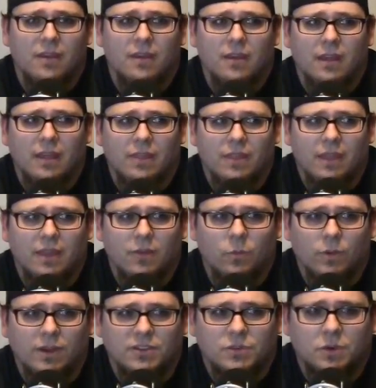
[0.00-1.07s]
And then
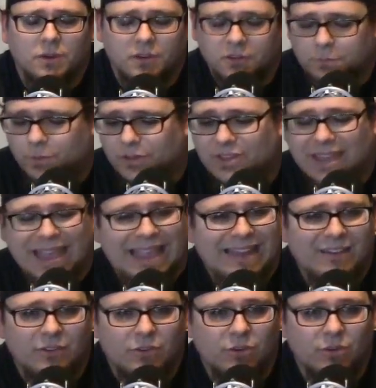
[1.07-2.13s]
we sort of just put that
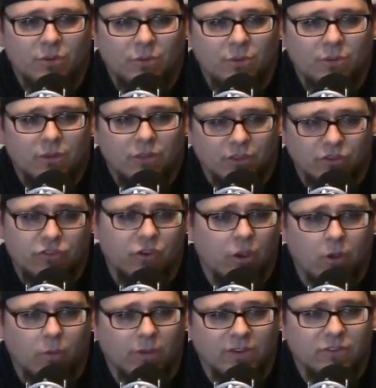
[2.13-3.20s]
into the show.
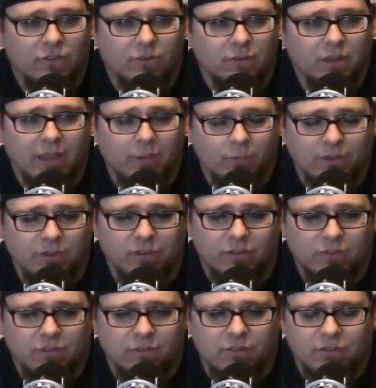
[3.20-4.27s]
We
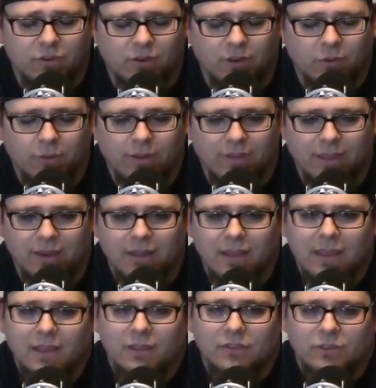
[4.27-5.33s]
just started doing that.
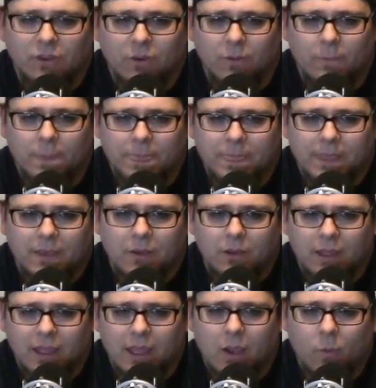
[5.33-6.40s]
So
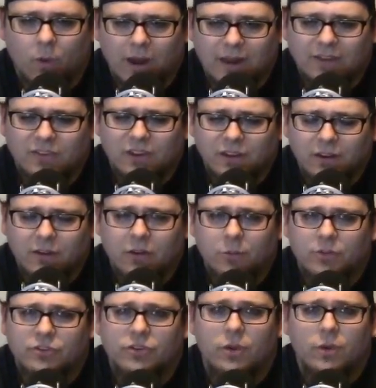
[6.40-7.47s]
what I decided to do was
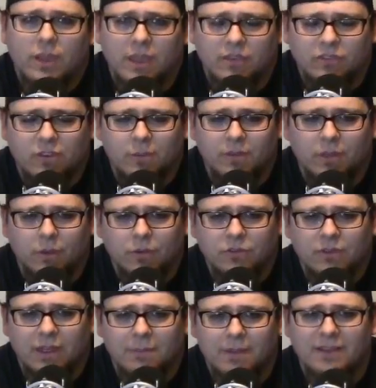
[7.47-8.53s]
showcase some of those
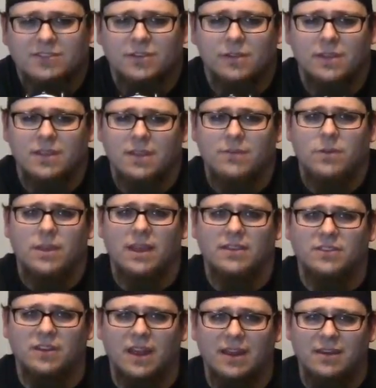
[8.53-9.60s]
and basically give you guys
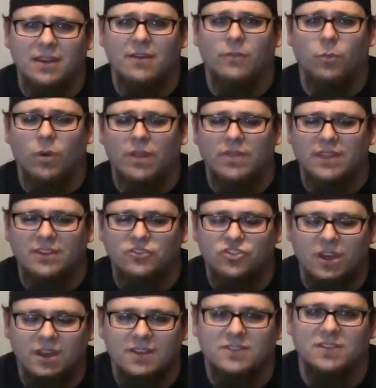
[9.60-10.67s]
an idea of what the
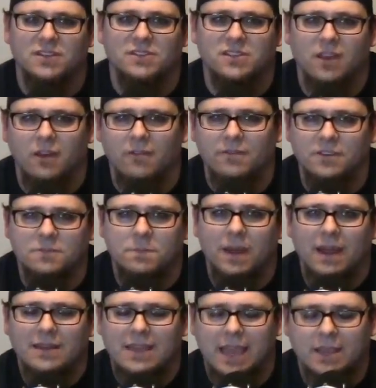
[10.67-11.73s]
genesis of this
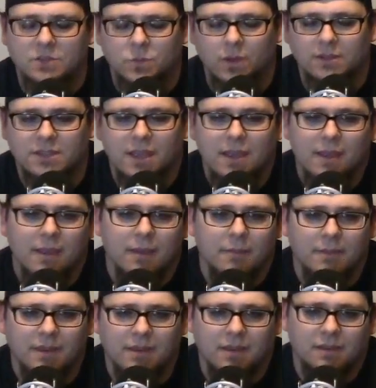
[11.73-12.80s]
podcast was,
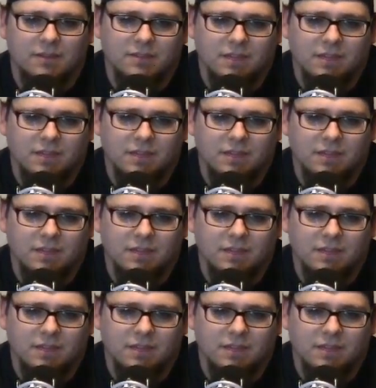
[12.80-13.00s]
because